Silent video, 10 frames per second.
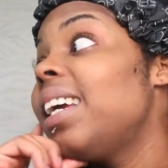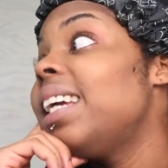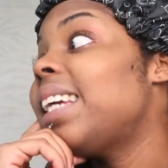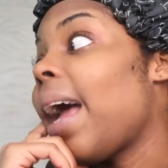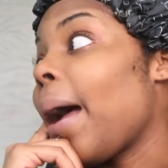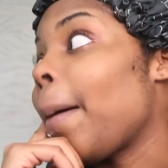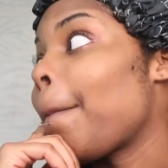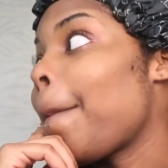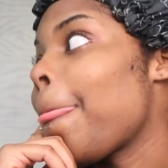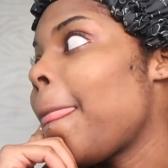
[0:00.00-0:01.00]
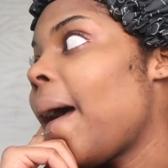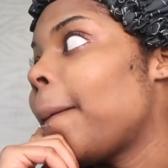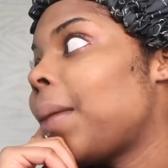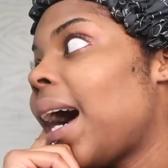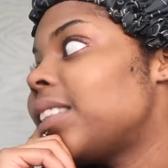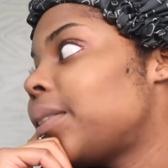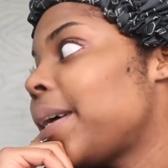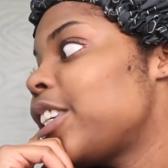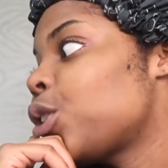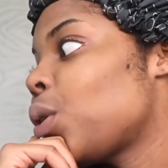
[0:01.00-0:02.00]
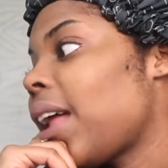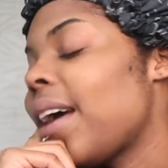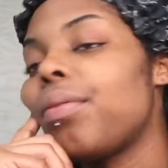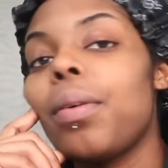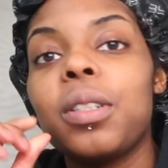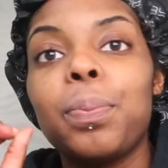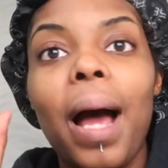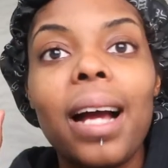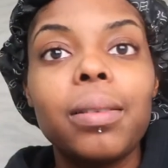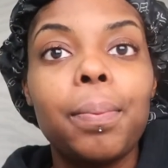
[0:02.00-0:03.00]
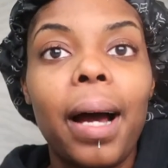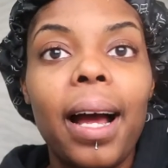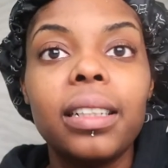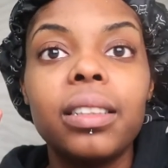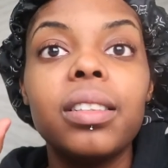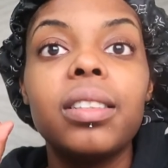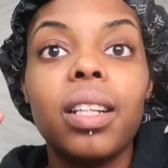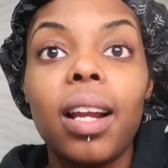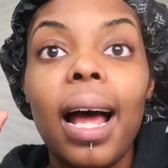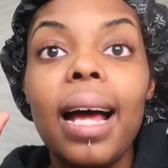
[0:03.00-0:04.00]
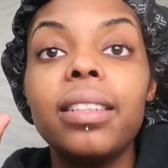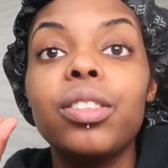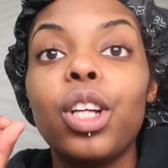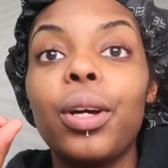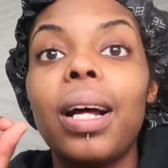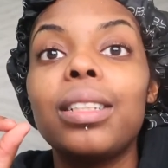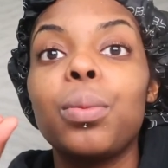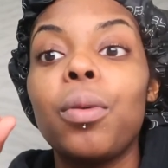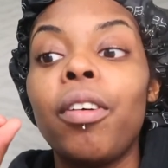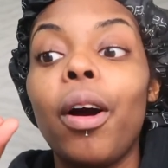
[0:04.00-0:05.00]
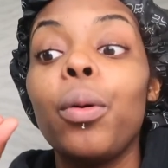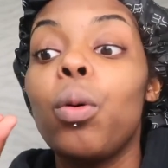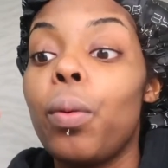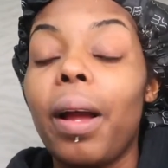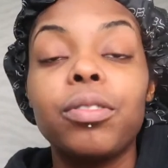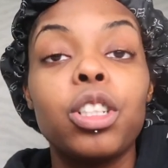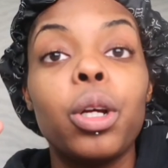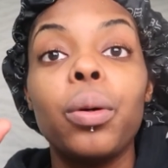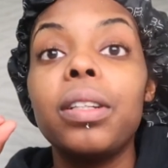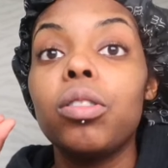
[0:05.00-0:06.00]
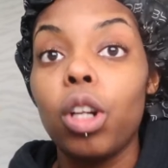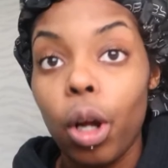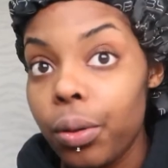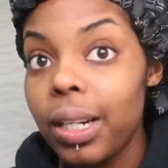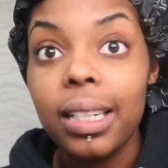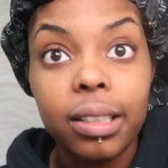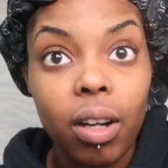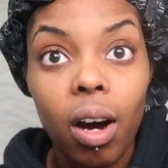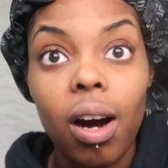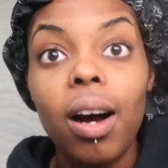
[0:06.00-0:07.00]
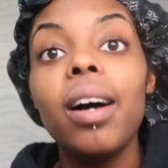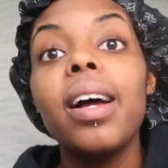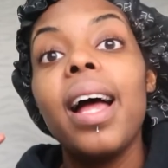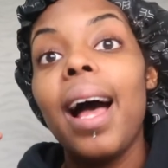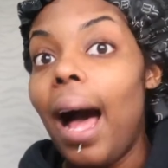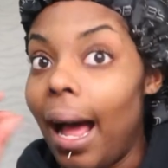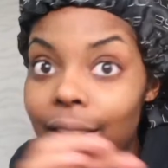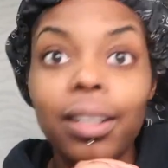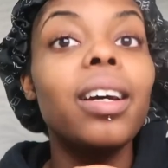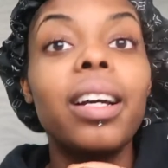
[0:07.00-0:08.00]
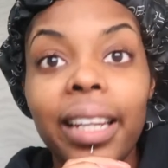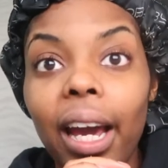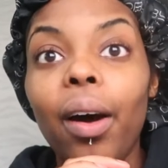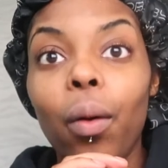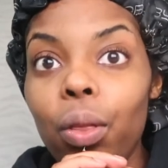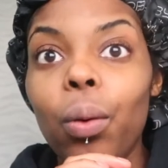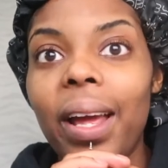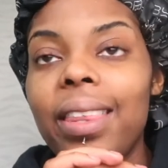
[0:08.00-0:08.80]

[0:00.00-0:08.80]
yeah um, I had to make sure that everything was packed and patterned tonight so that tomorrow all we have to do is load Lily's car and get on the way